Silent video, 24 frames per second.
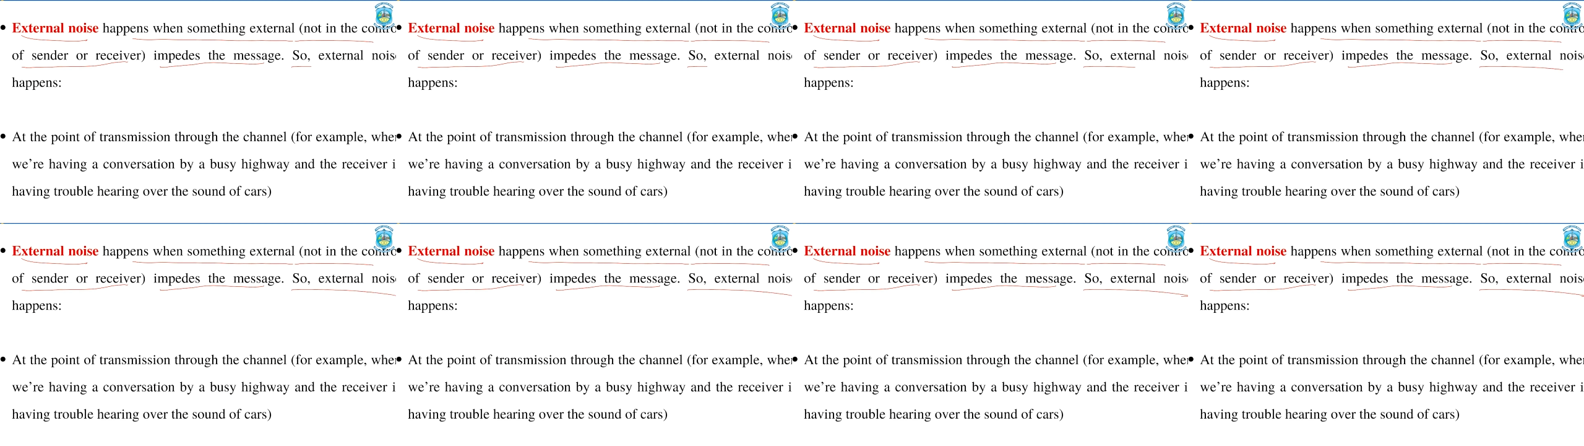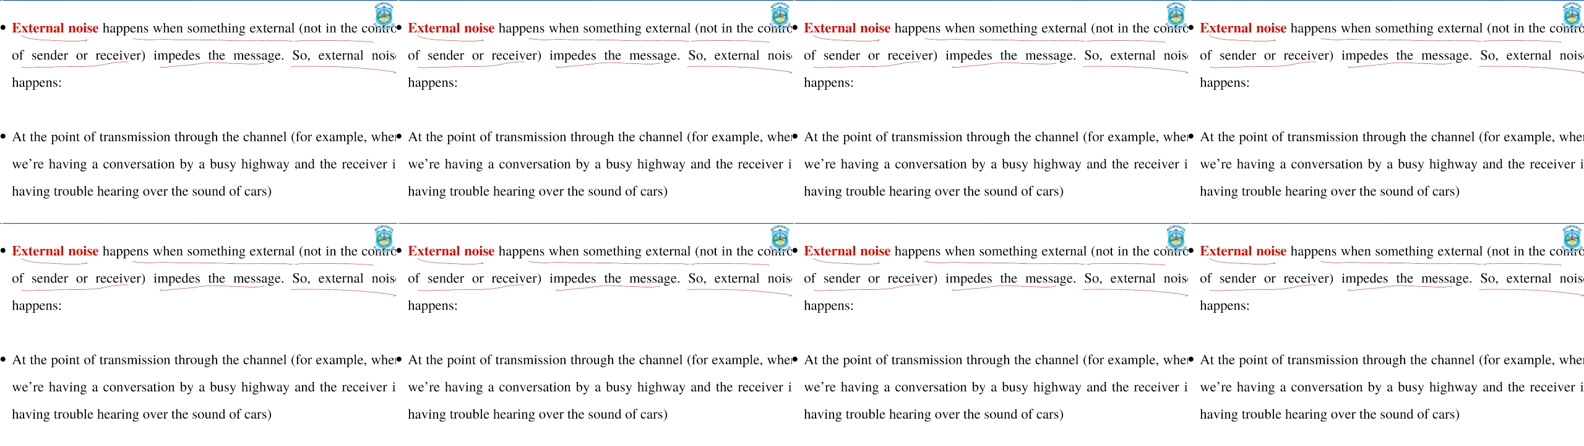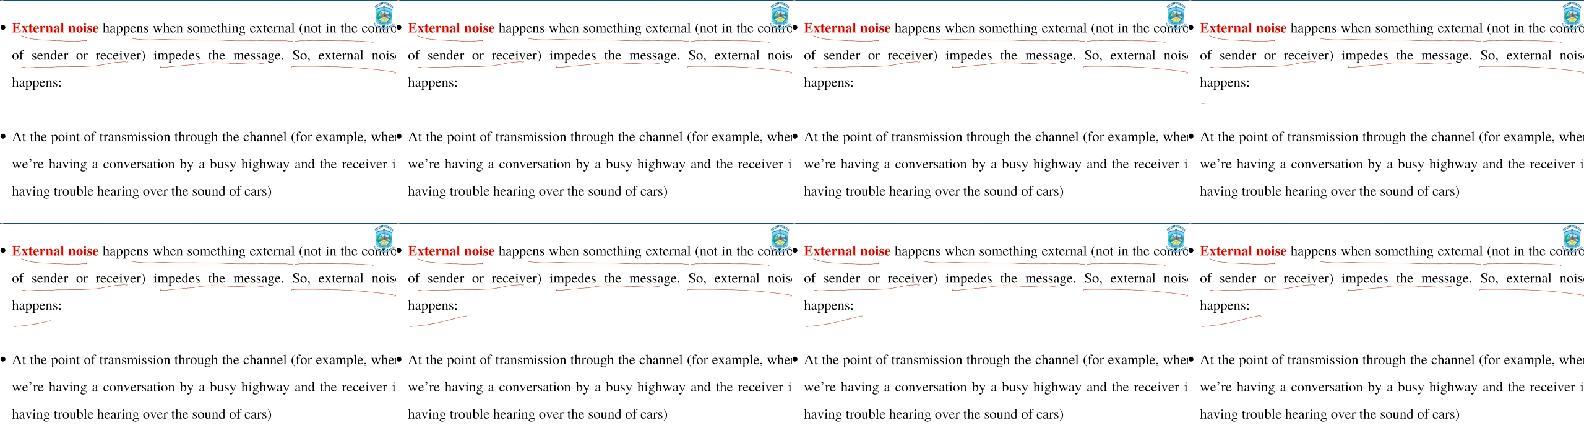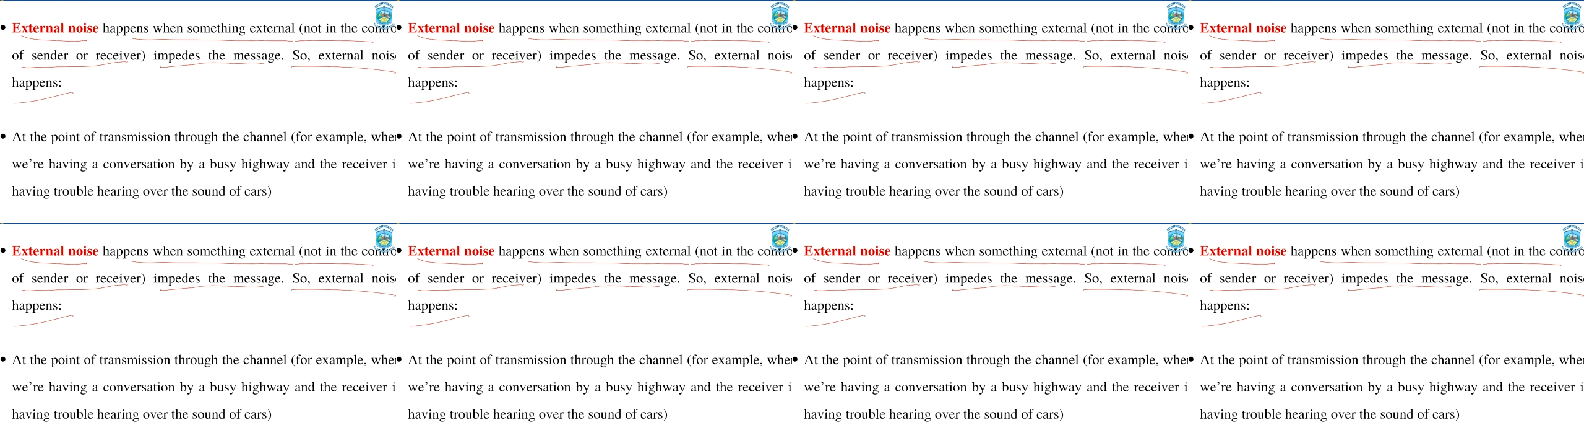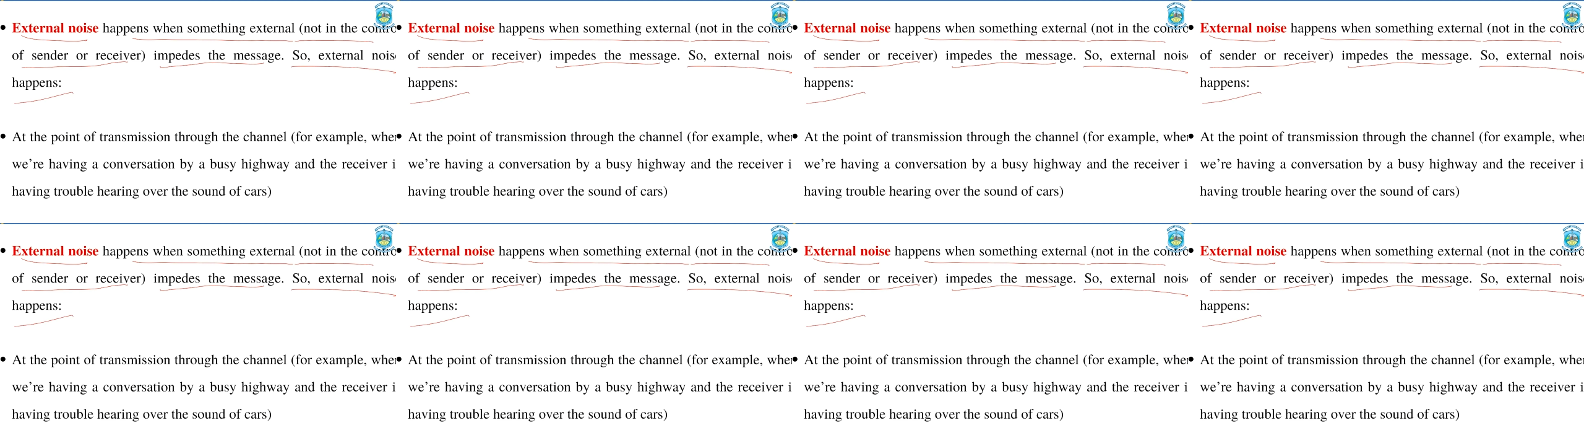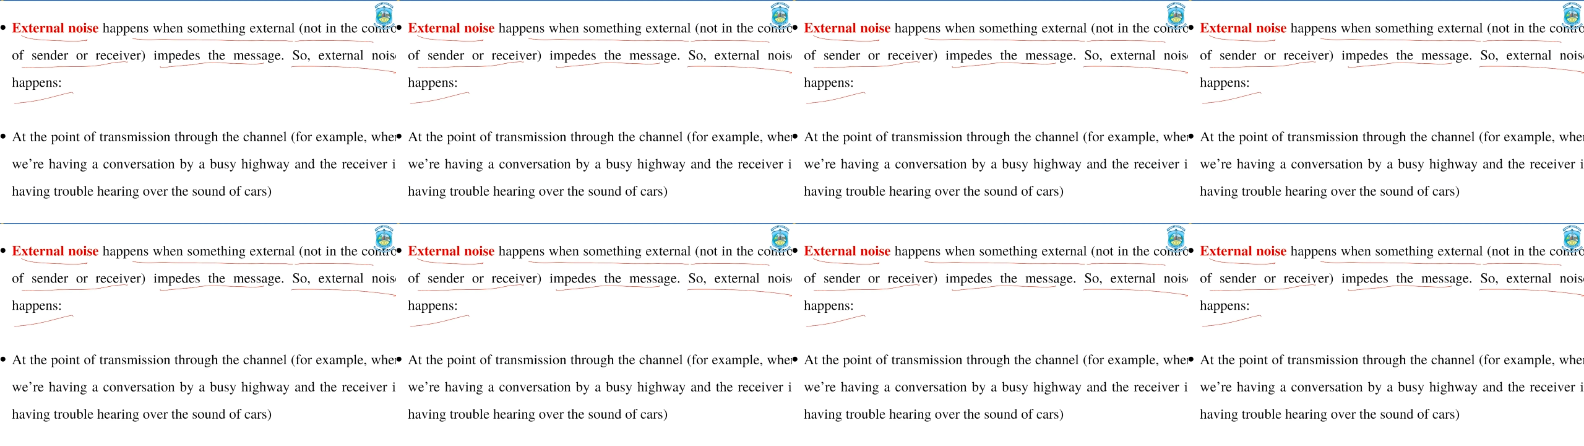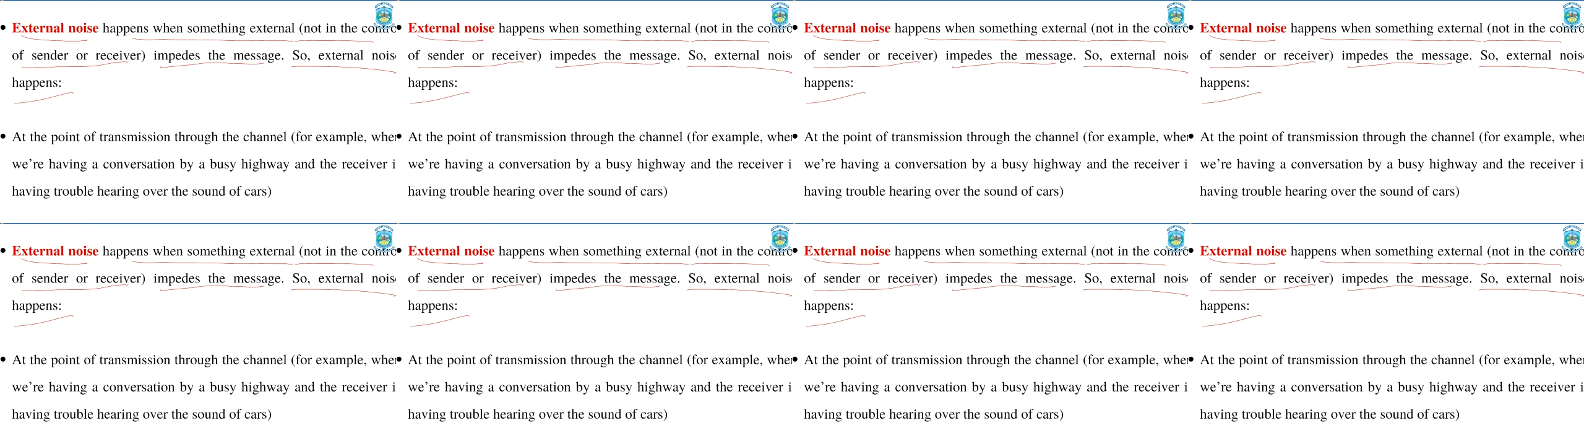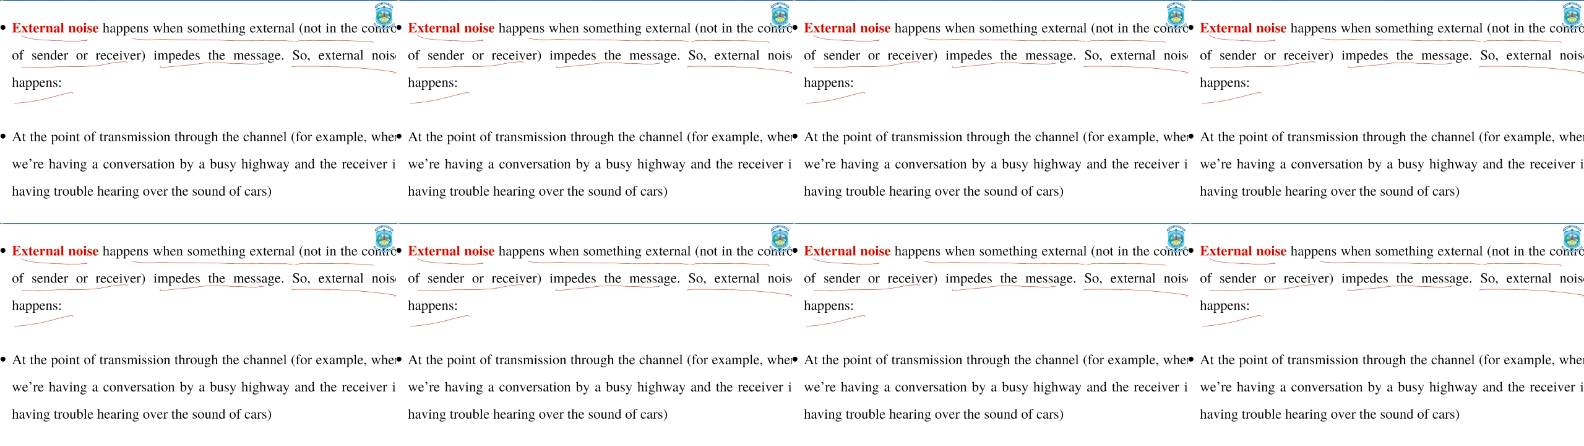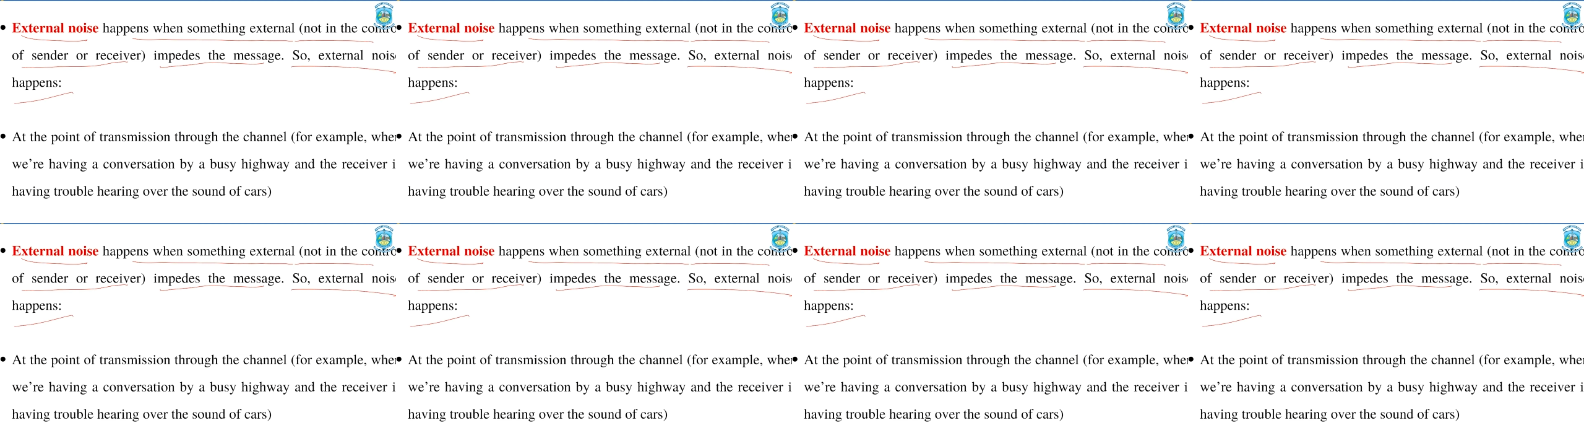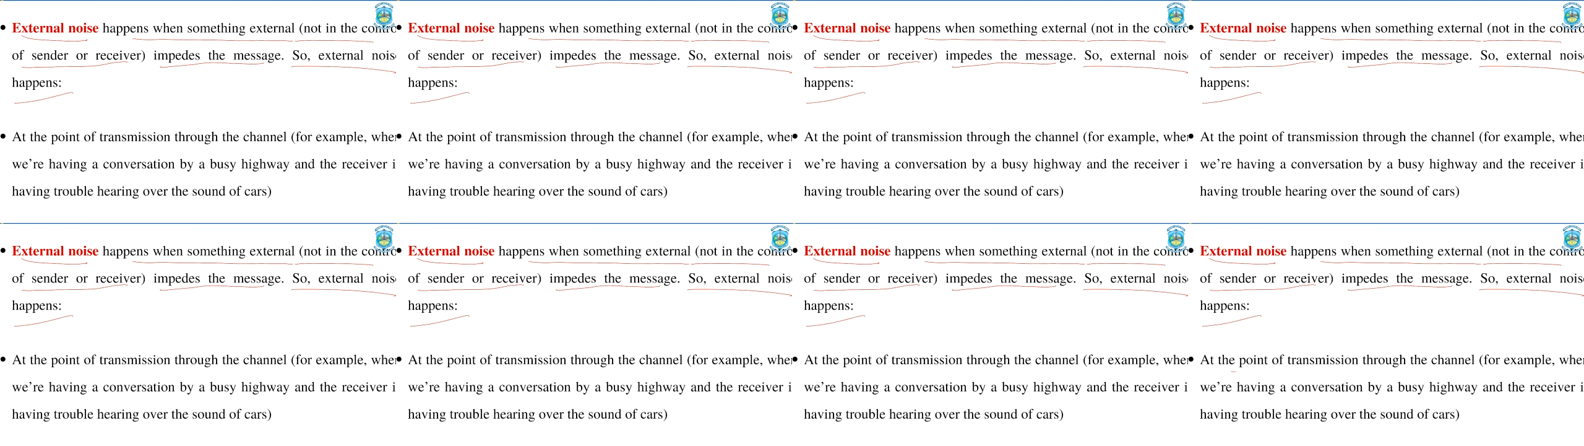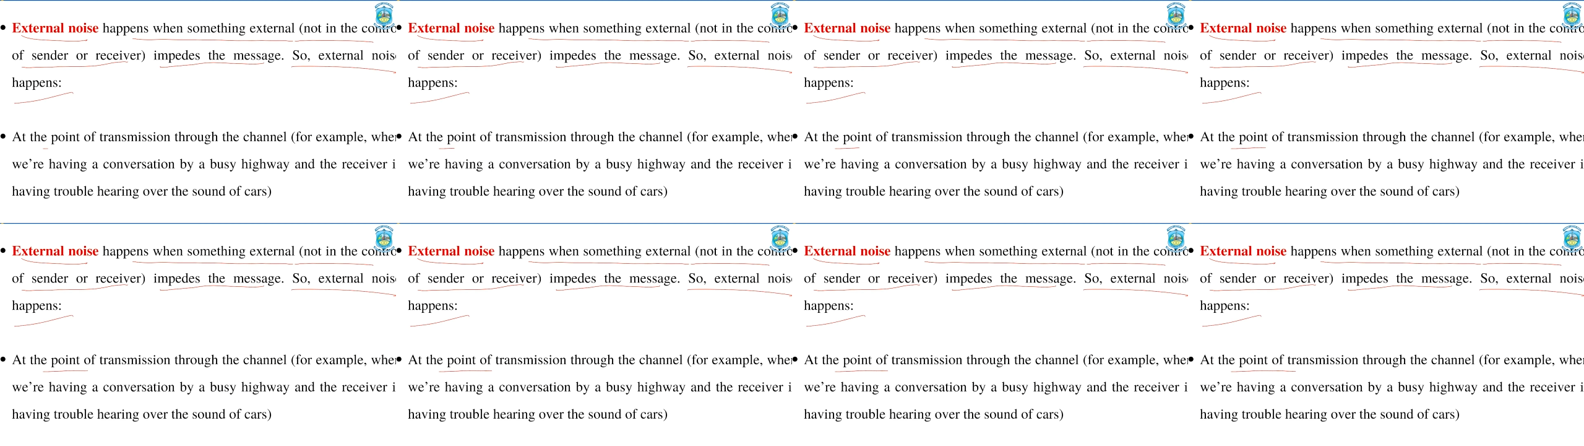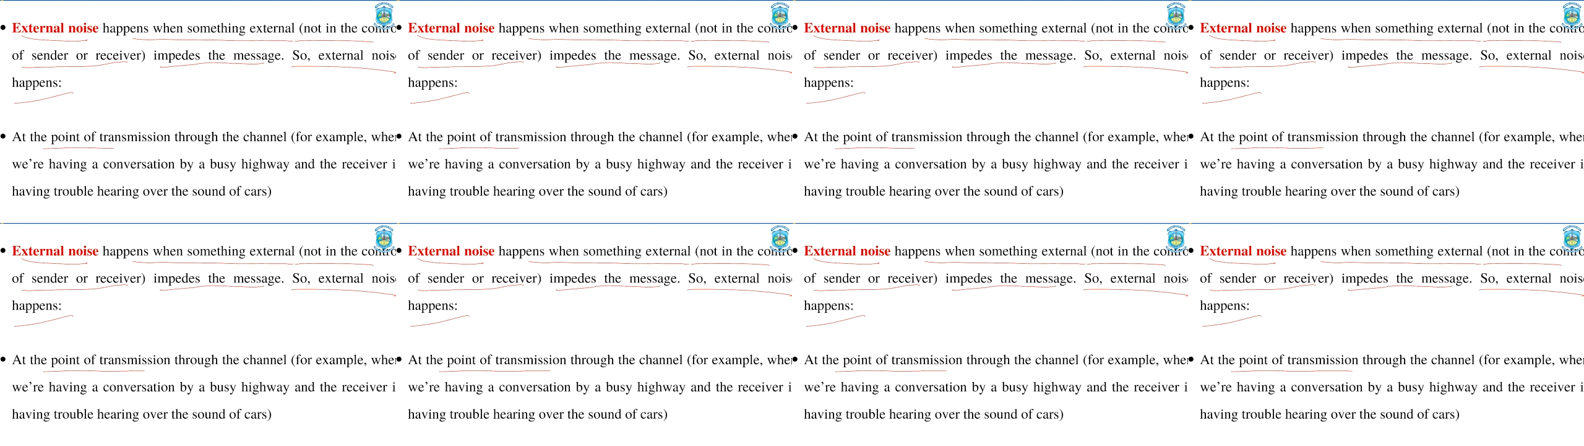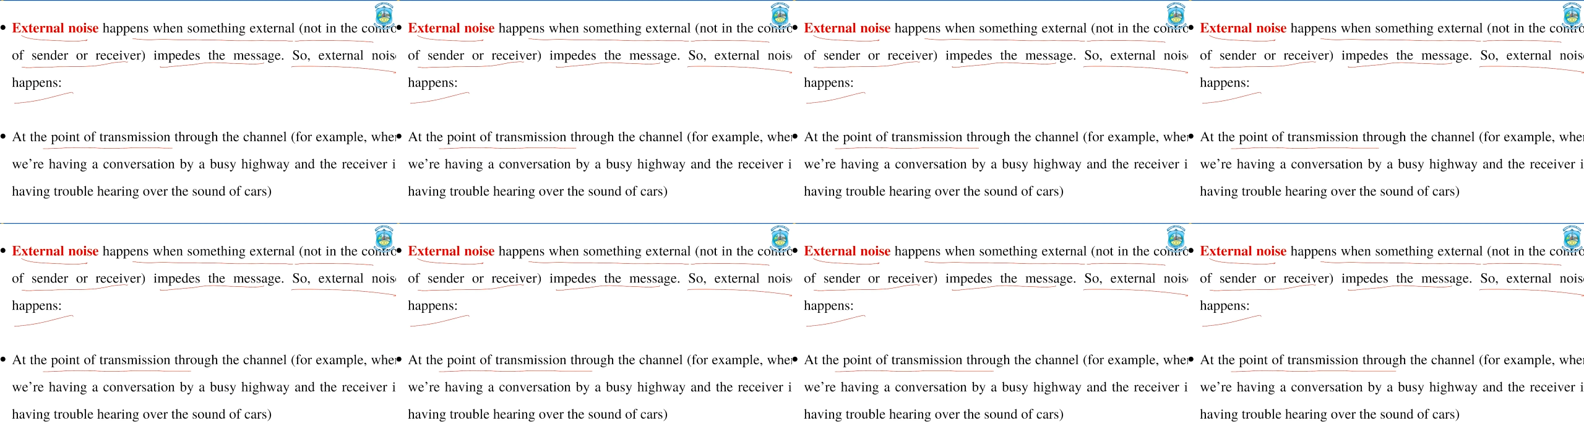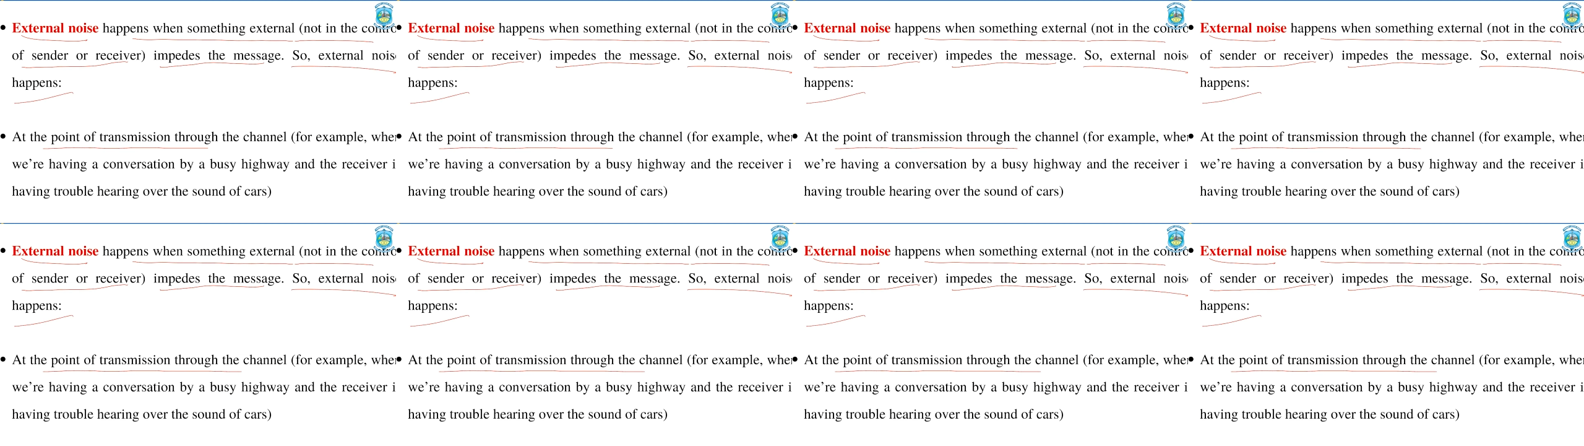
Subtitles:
Nobody's mouth can be seen.